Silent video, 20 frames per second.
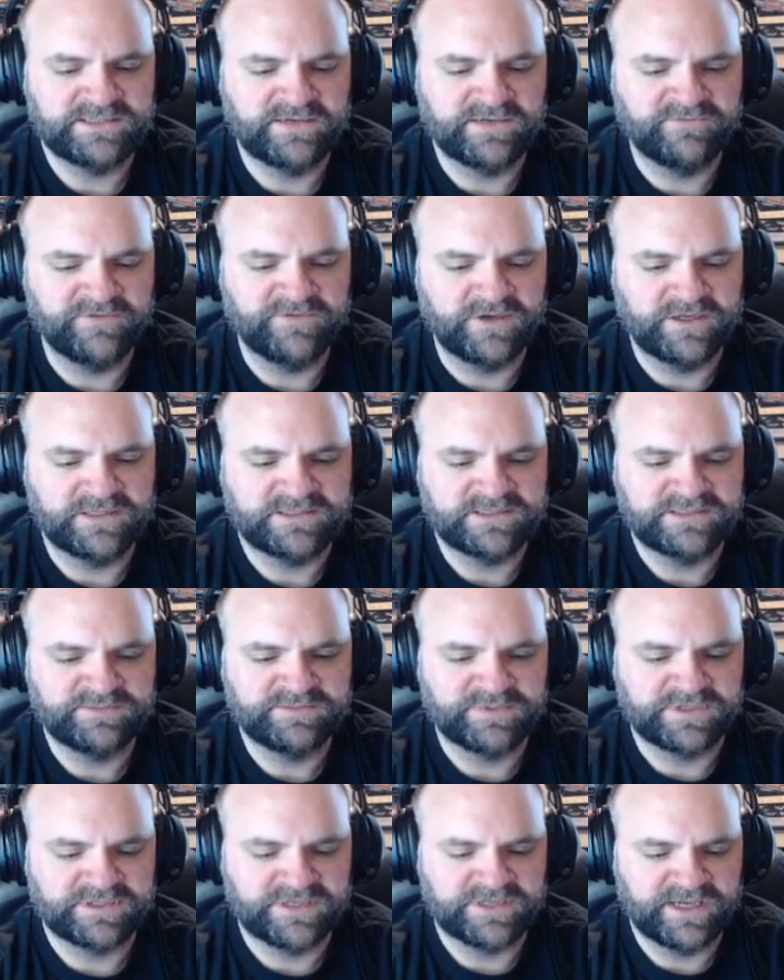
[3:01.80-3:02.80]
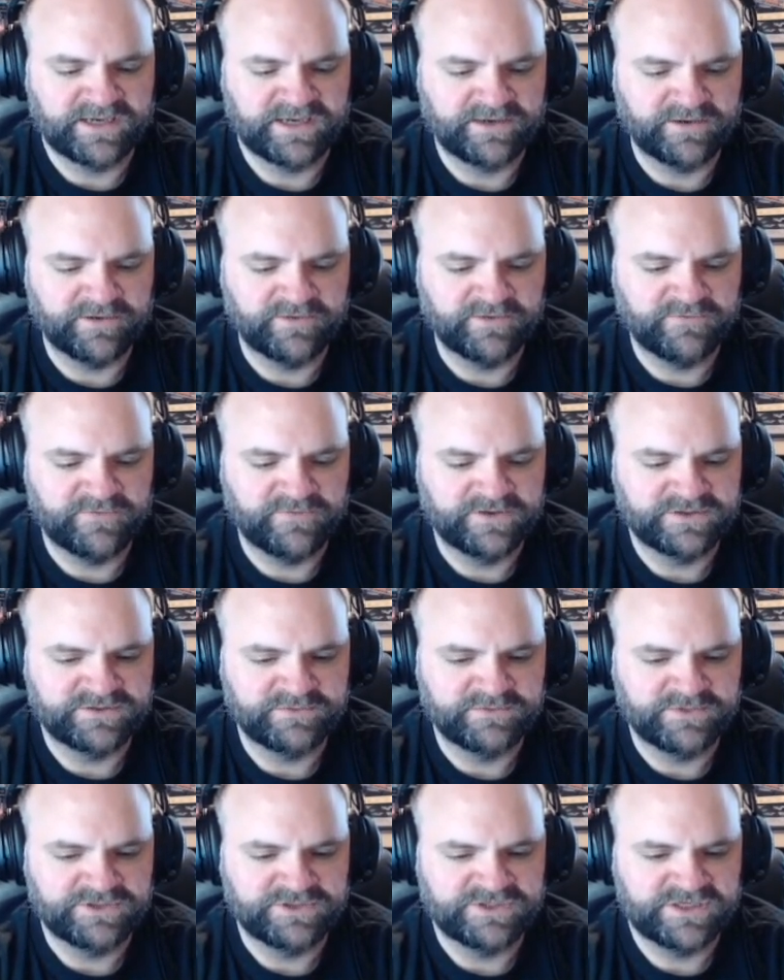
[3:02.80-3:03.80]
if unspectacular, first
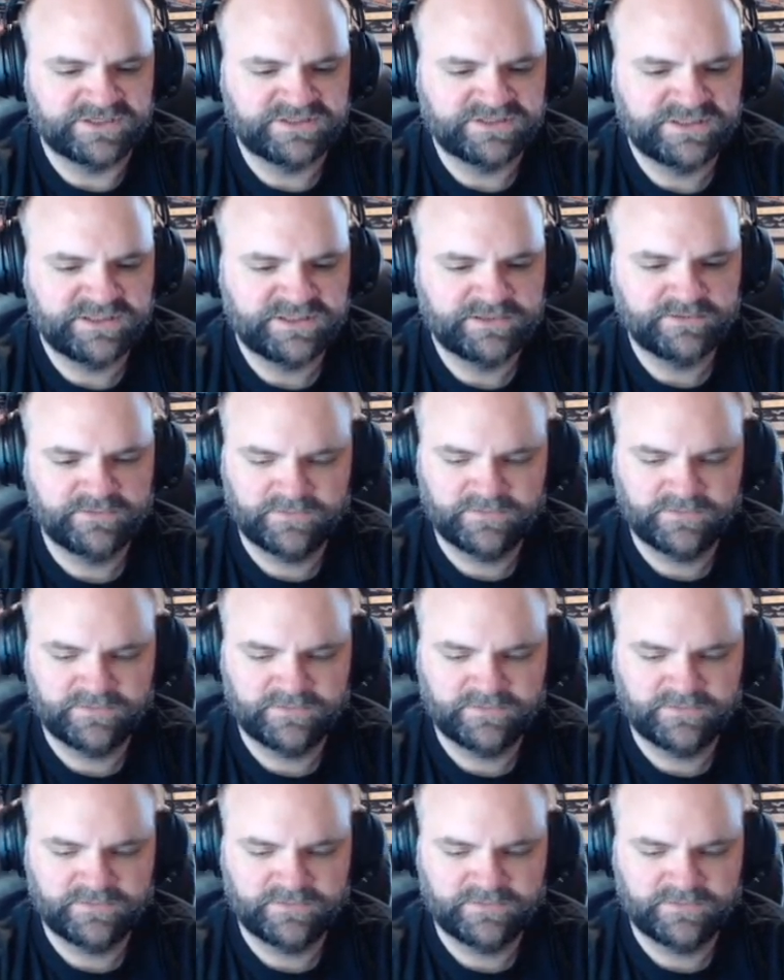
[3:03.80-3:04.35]
Majestic.